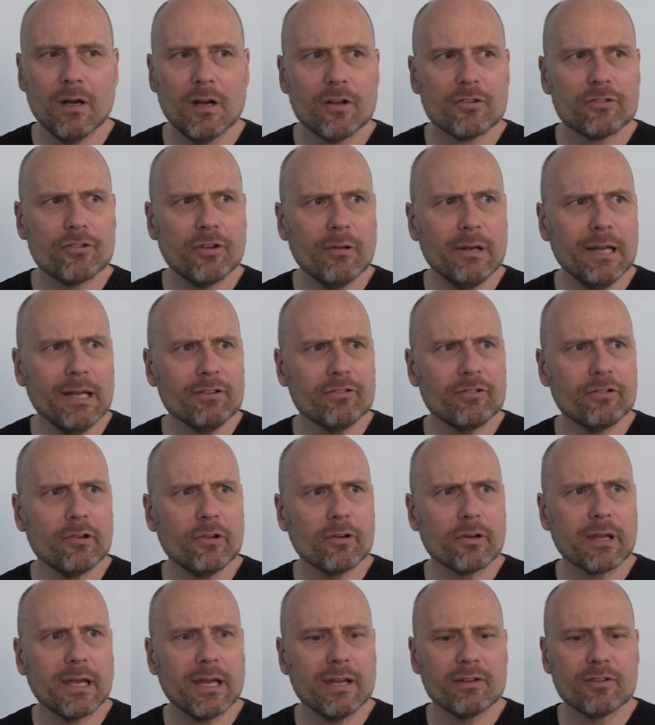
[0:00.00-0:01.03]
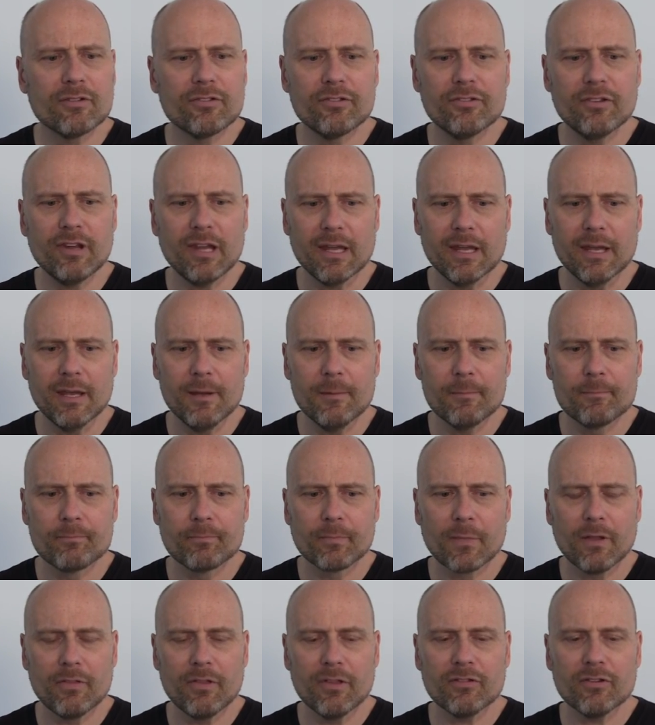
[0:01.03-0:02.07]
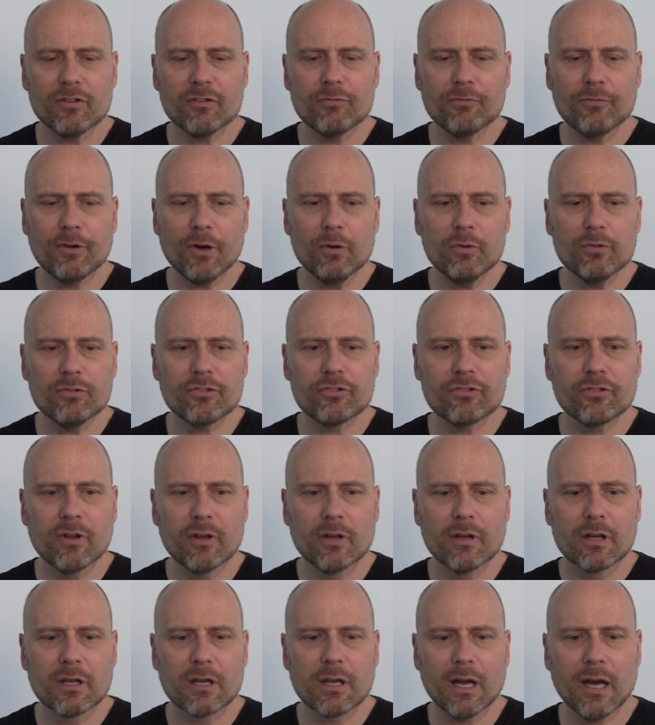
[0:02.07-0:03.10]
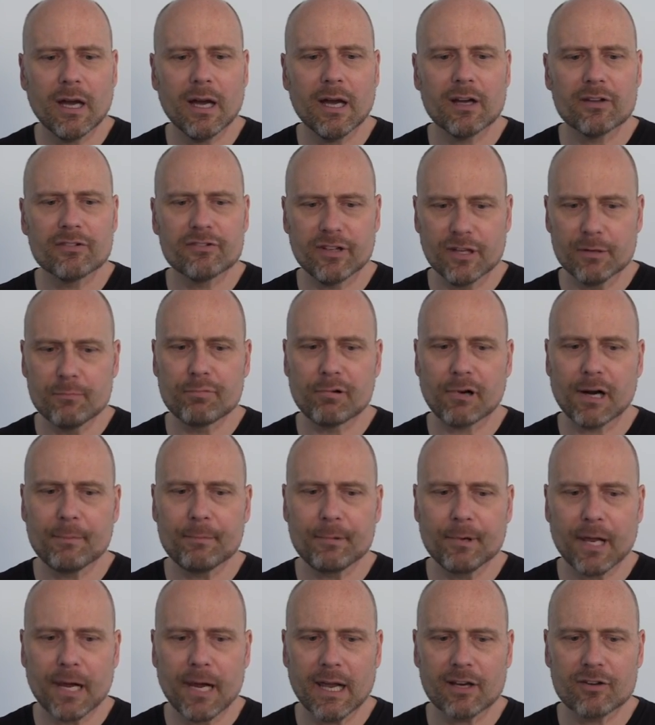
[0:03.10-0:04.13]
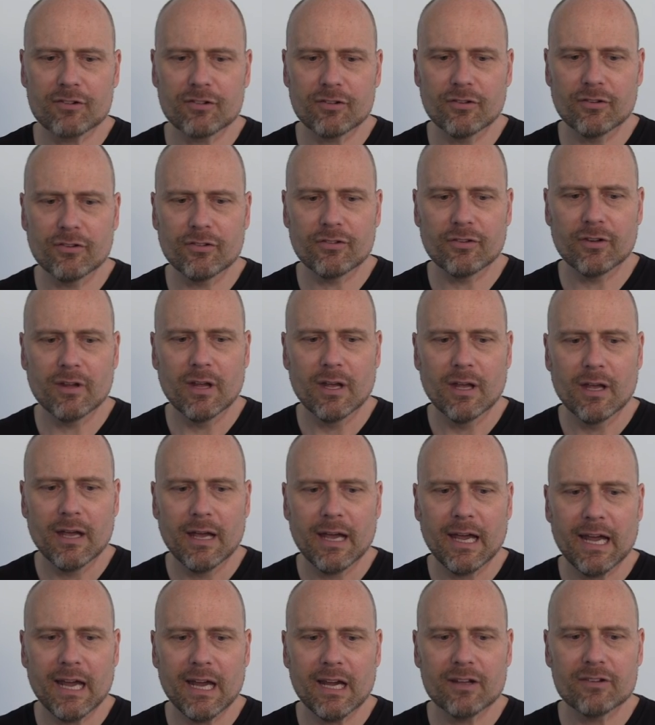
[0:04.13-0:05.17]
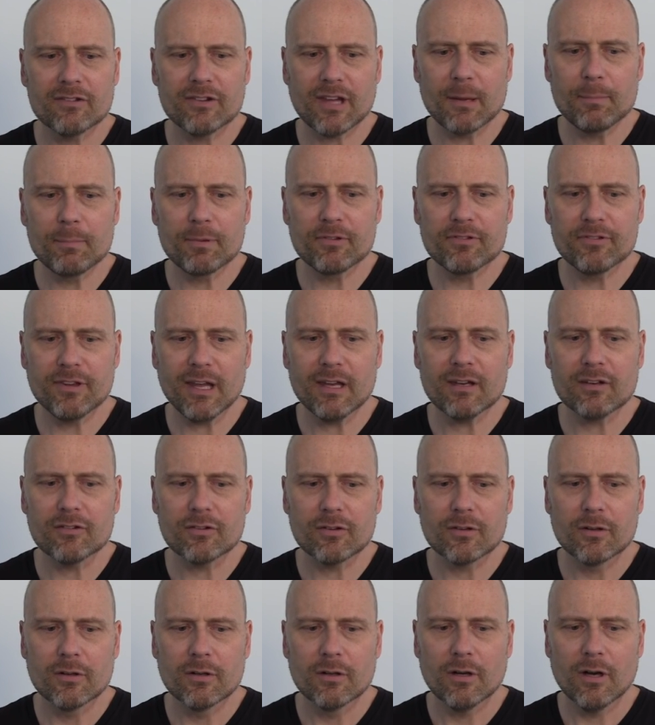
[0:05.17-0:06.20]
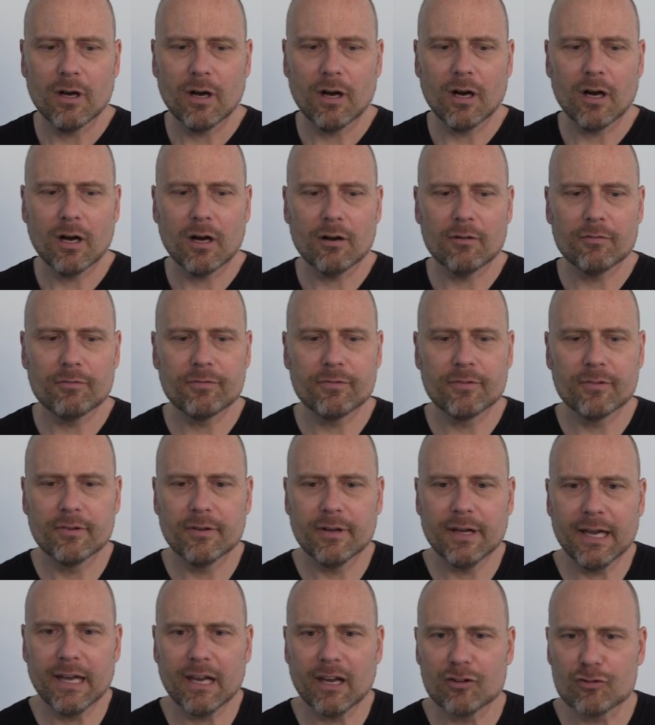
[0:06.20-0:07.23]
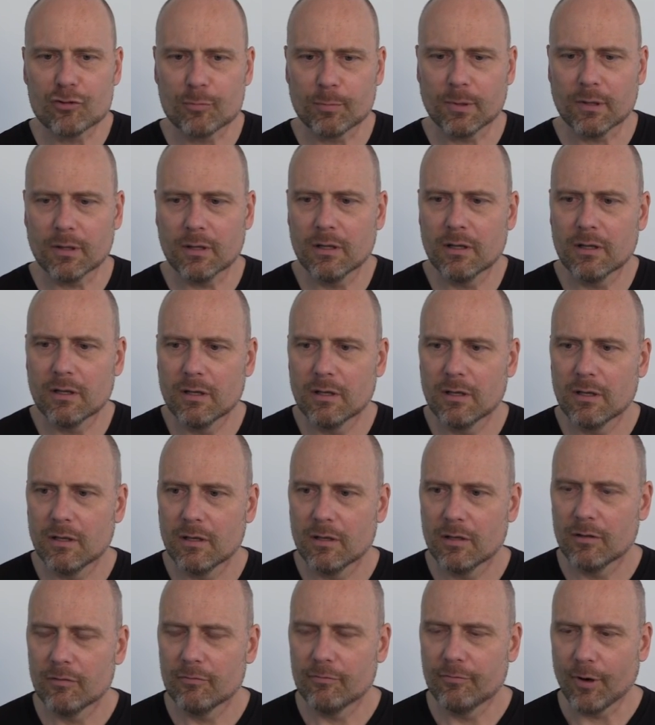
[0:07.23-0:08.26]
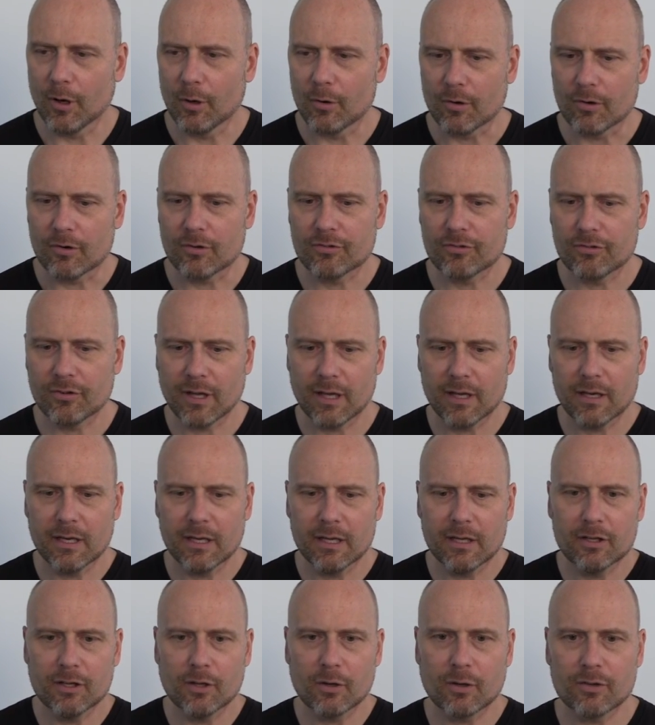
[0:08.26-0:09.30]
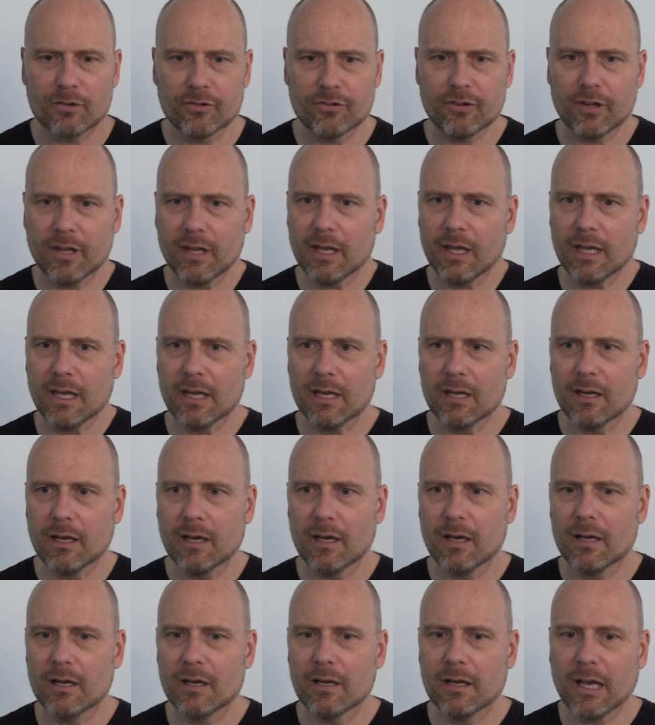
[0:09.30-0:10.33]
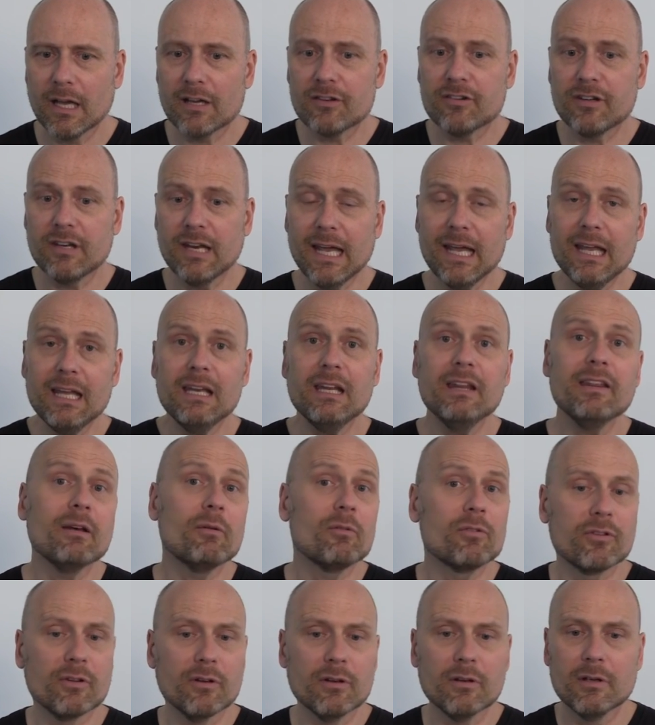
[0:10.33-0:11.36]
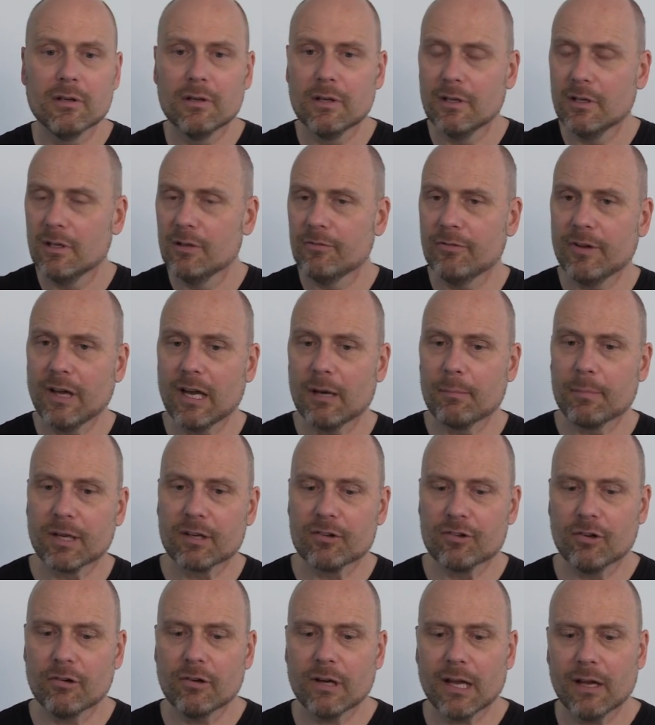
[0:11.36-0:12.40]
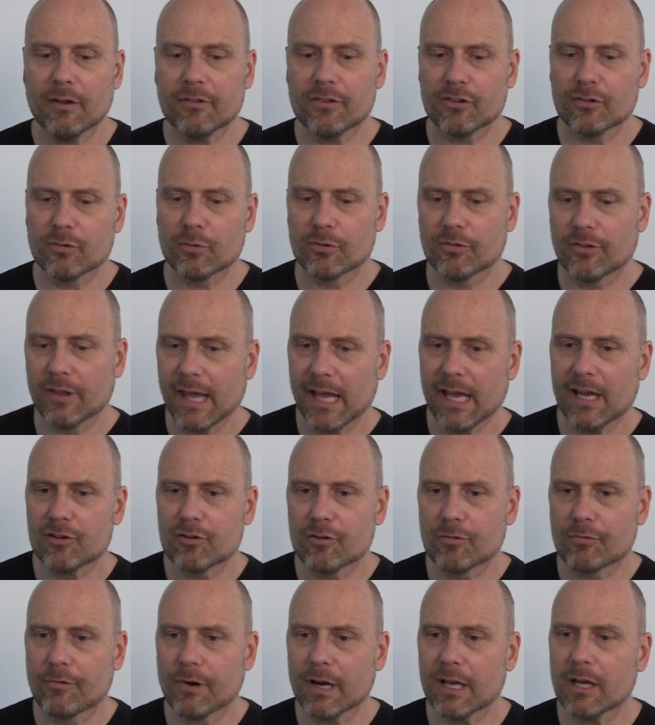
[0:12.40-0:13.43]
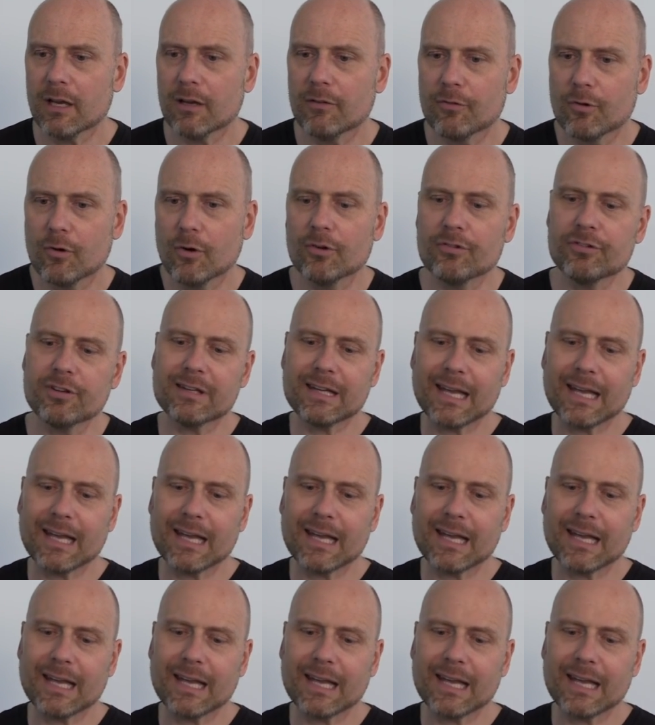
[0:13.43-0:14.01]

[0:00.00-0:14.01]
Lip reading: So let's look and see. This is votes cast in primary elections as a percent of eligible voters. And here you can see in 1980, there was a fairly big turnout. This was the age of Reagan, of course.